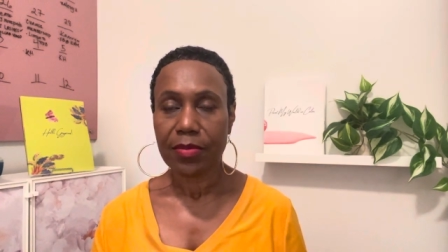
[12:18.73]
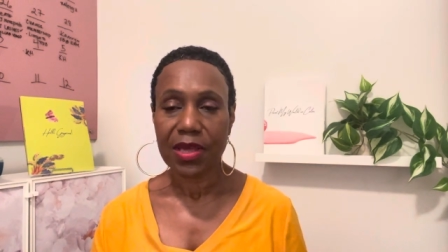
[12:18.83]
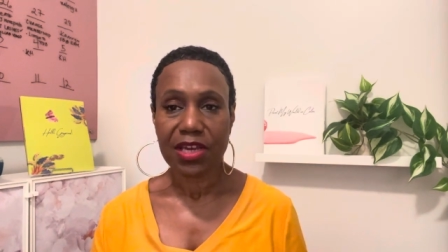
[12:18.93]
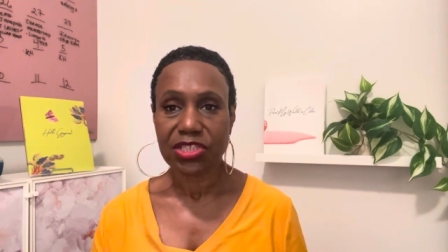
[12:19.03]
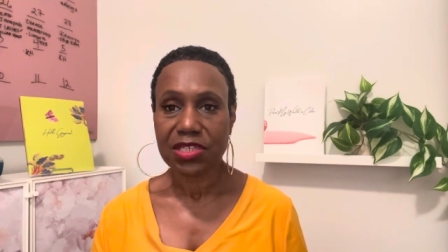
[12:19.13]

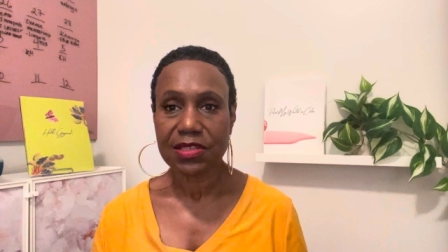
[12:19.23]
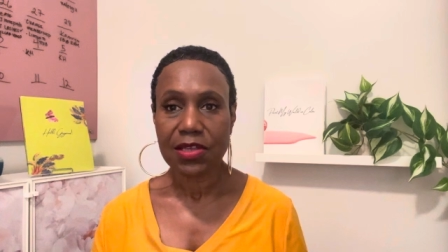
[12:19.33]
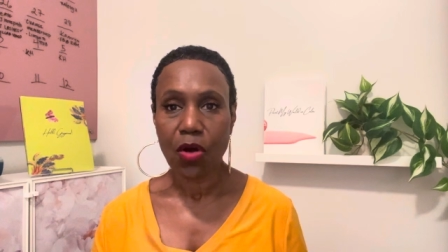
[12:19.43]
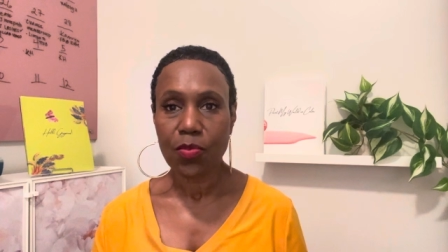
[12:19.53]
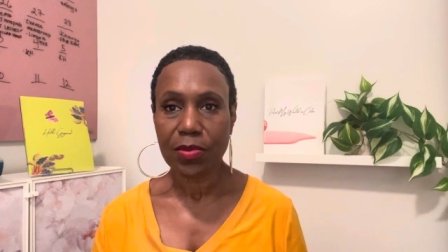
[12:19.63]
Because she's
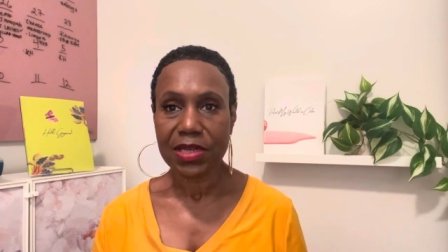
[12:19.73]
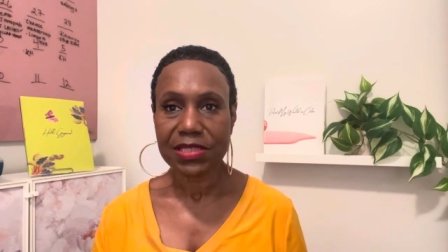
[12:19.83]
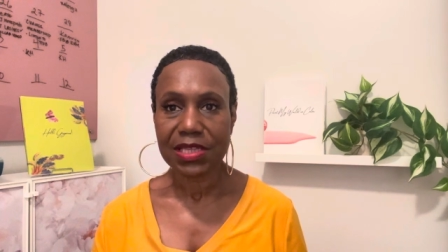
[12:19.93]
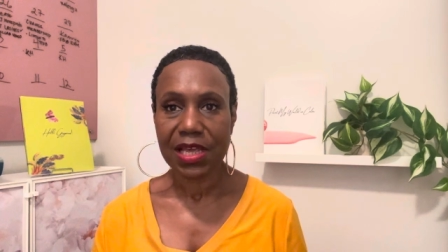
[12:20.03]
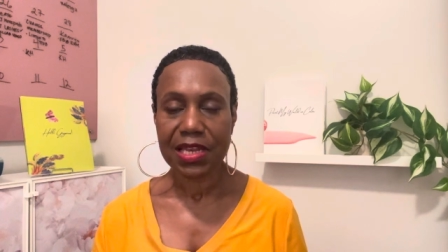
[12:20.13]

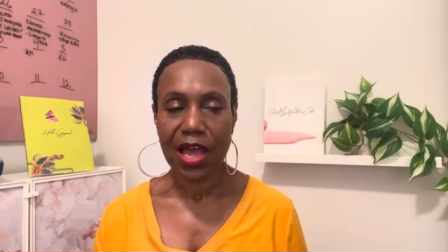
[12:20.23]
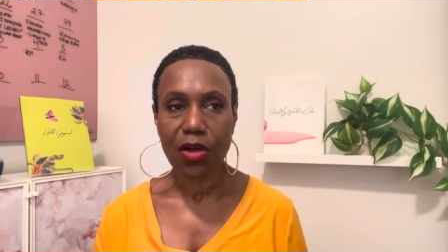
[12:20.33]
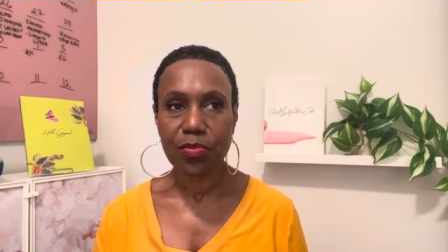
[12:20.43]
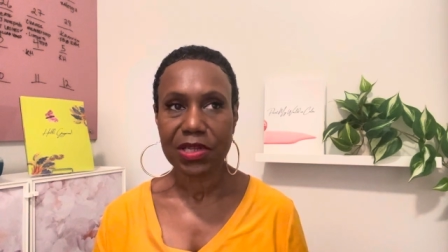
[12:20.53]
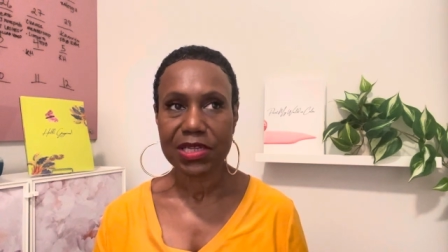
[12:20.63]
hopeless and
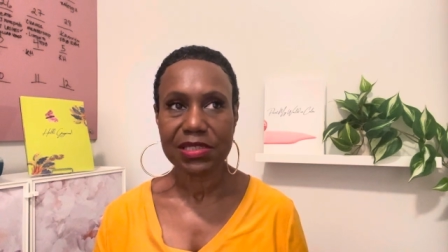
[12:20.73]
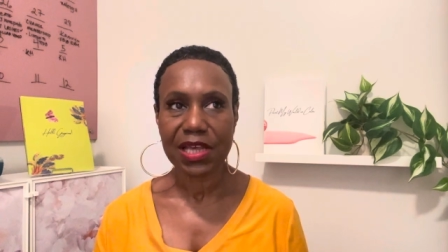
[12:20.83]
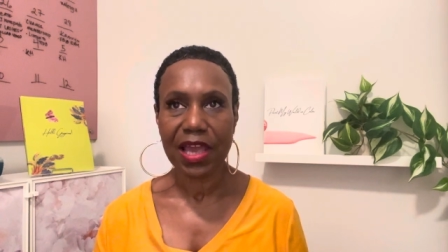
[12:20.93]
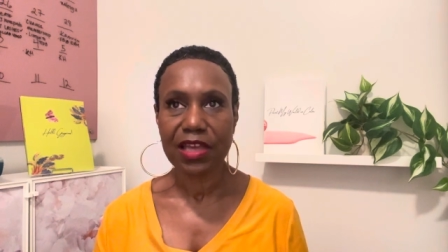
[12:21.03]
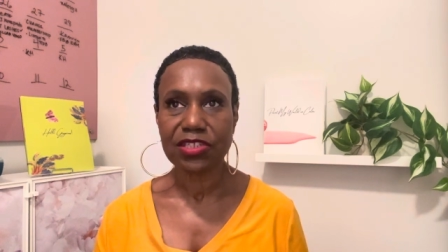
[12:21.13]
helpless,
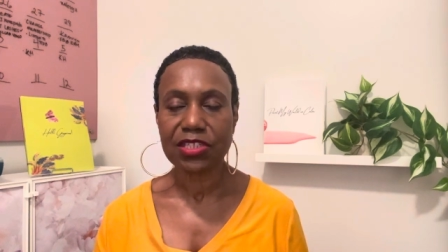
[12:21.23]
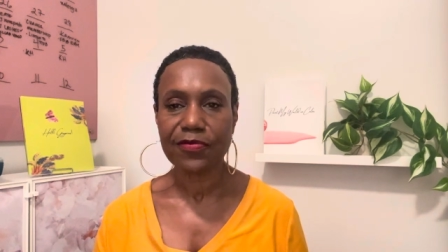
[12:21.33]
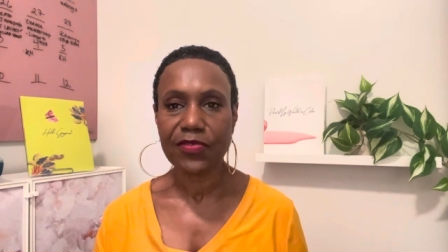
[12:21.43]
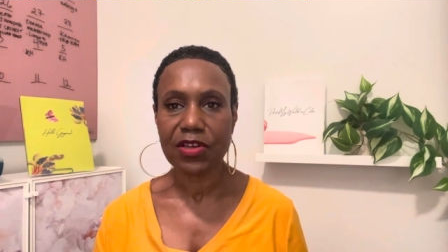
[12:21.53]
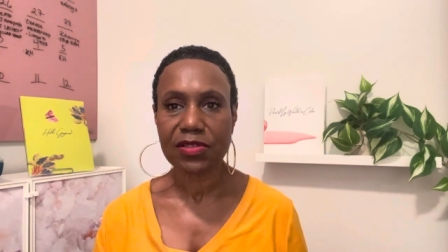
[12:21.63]
and she
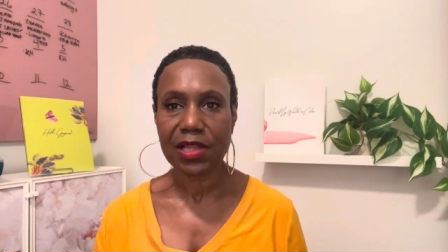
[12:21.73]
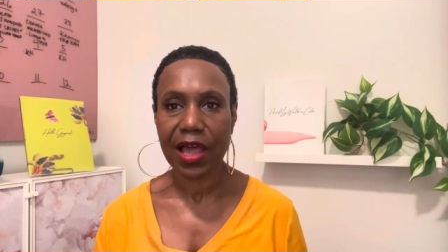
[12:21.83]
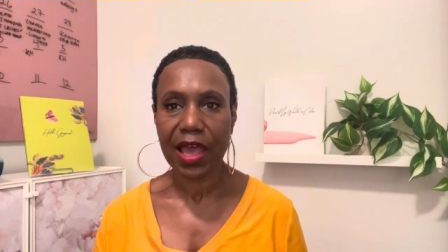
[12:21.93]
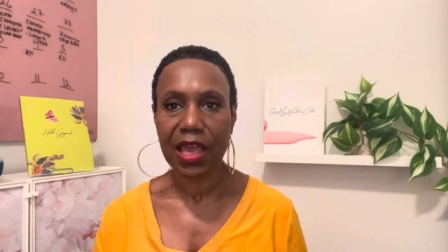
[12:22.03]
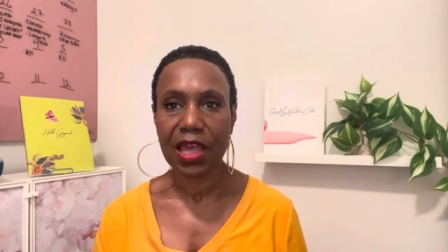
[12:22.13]
feels
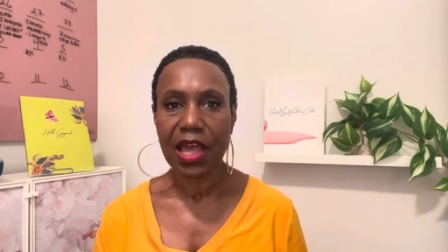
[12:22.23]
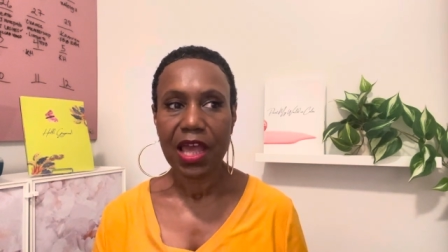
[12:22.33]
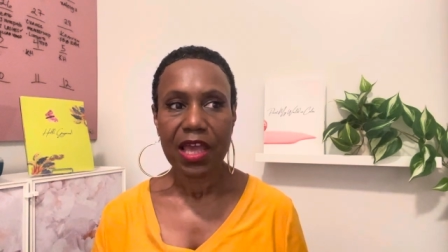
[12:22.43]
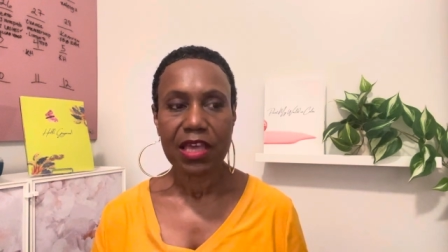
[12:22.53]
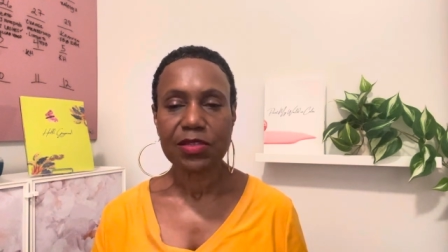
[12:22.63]
like
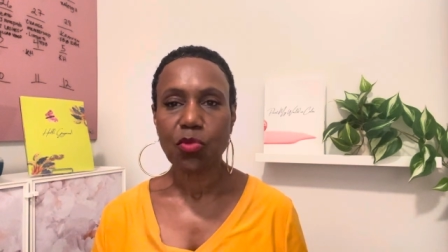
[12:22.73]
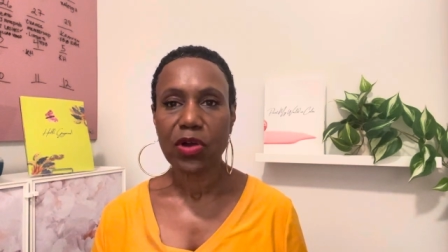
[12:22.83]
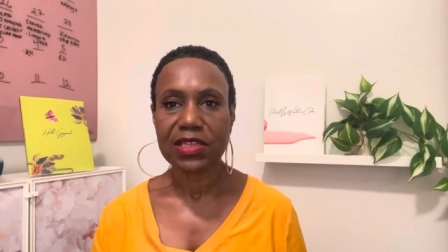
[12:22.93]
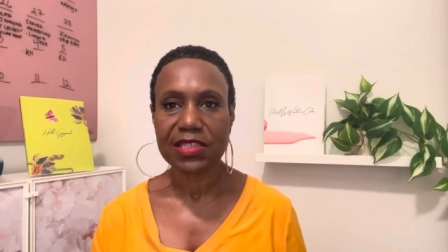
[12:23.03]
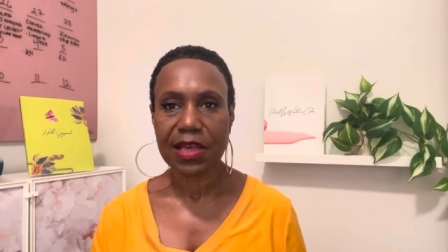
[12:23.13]
it's more
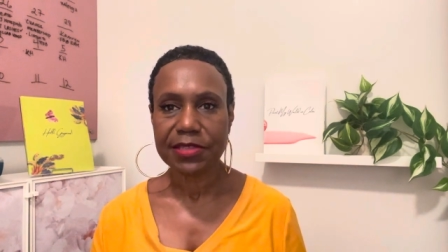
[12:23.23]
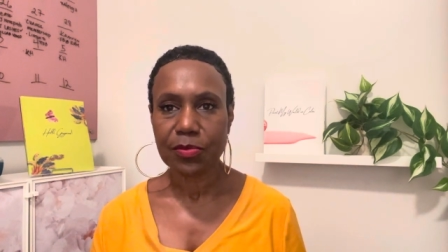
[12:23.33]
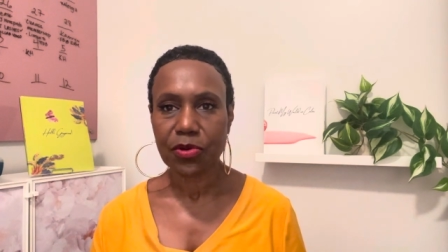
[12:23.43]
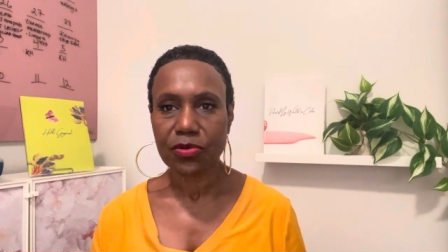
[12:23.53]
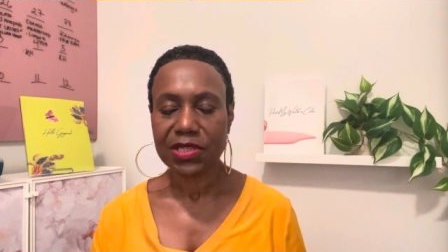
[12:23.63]

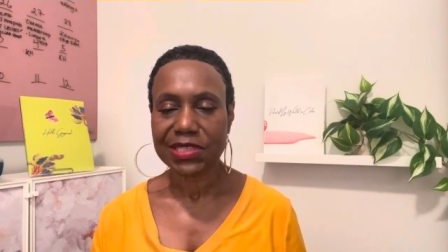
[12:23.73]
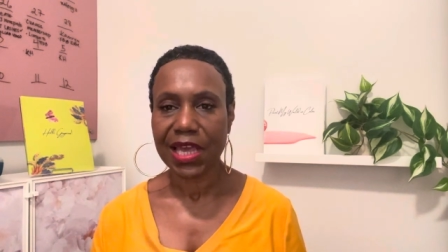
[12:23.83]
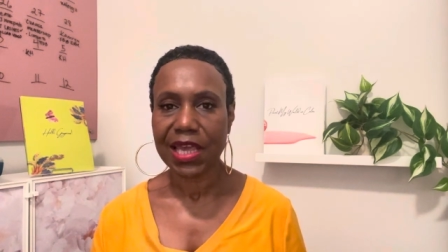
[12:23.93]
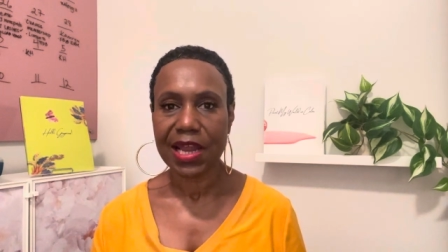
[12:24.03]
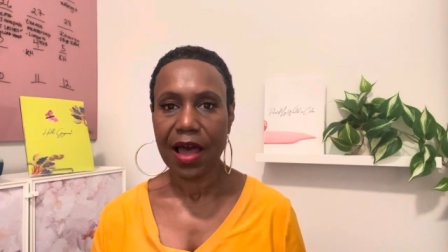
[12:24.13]
acceptable to
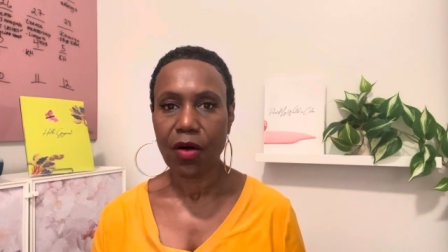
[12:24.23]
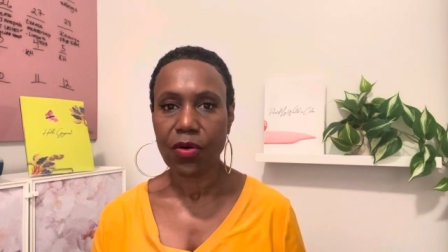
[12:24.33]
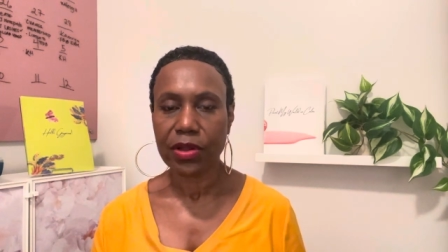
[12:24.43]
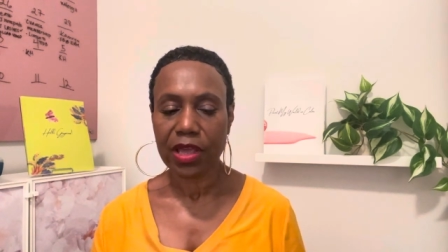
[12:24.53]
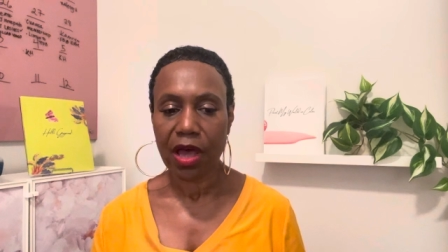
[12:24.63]
take it out
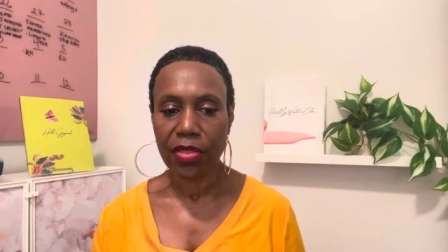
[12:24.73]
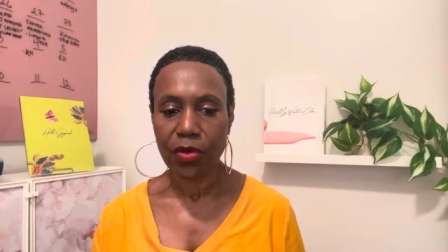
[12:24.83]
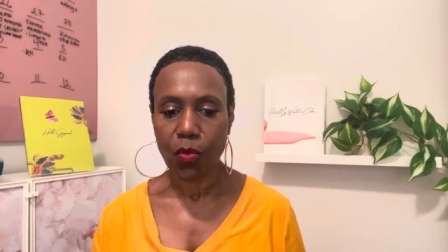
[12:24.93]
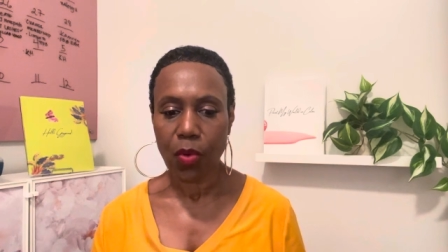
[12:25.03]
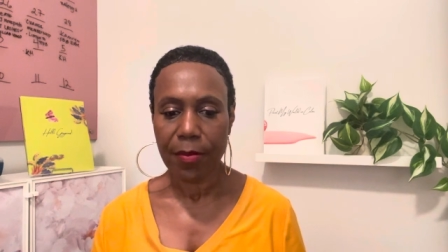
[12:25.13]
on the other
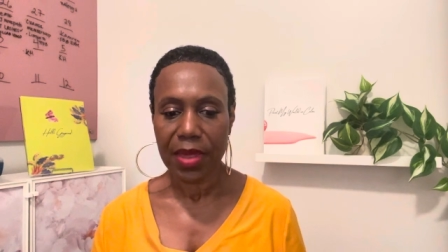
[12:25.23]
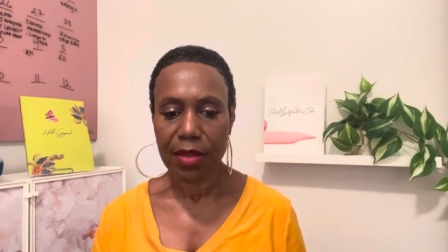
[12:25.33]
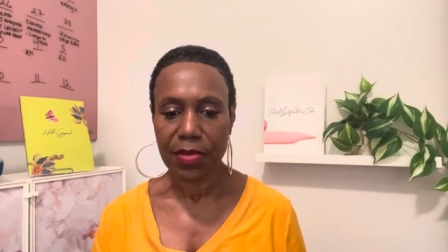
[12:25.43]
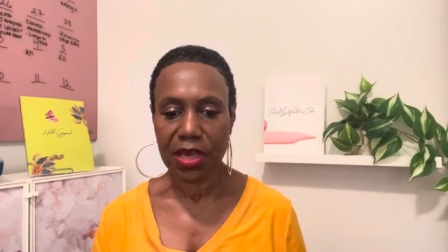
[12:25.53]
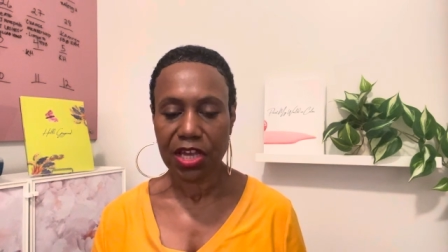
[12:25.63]

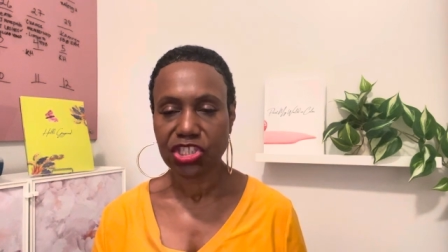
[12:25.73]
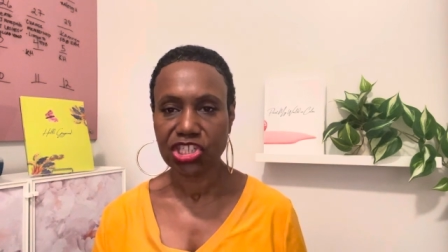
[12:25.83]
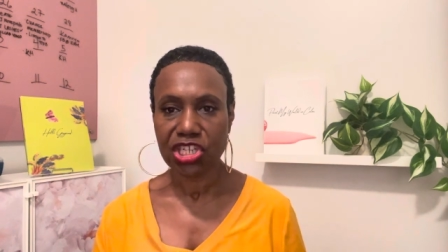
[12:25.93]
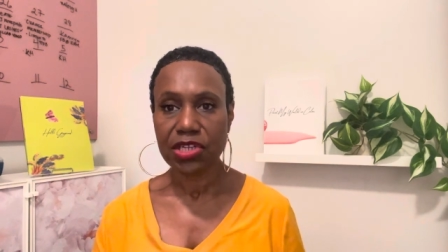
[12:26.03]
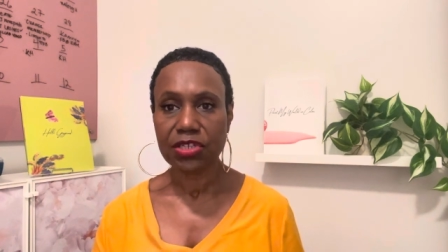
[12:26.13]
woman because
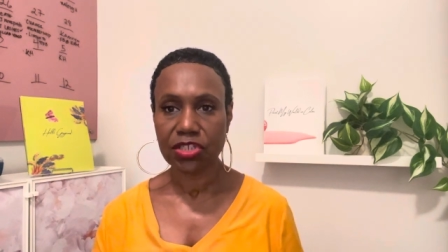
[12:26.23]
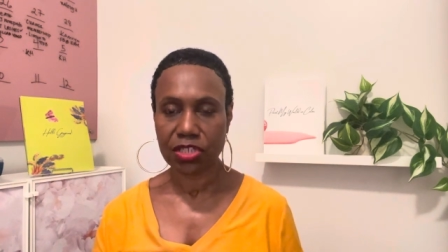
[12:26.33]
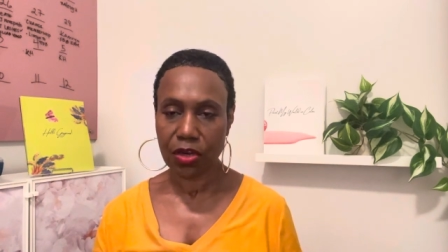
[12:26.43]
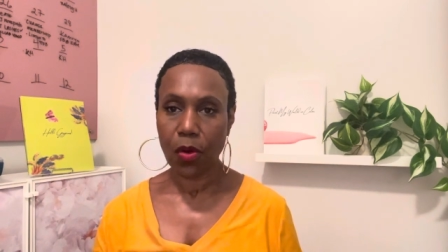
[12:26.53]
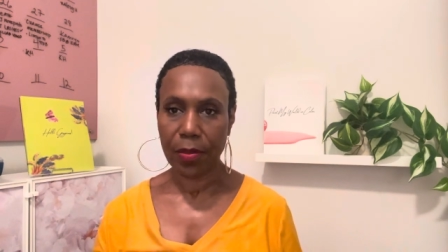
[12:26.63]
she should
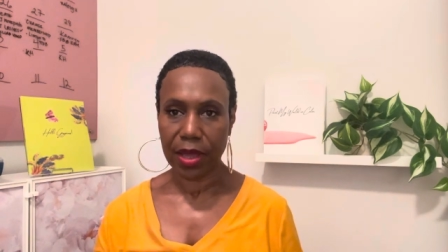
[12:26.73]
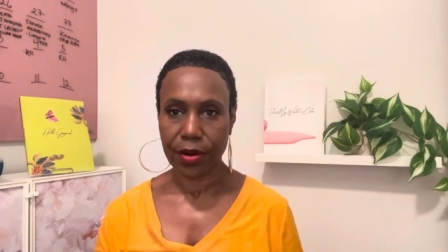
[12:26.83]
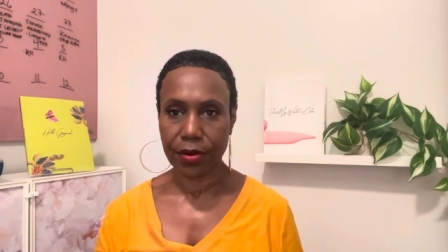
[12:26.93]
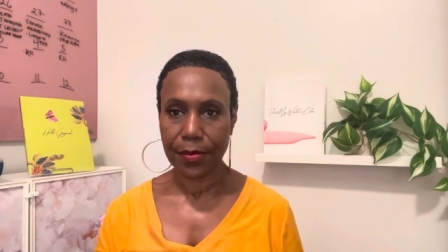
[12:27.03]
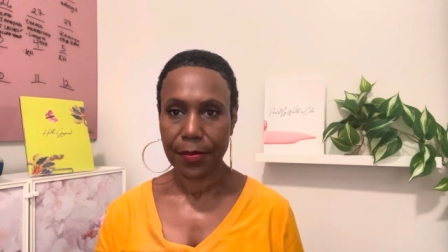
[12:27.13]
know better.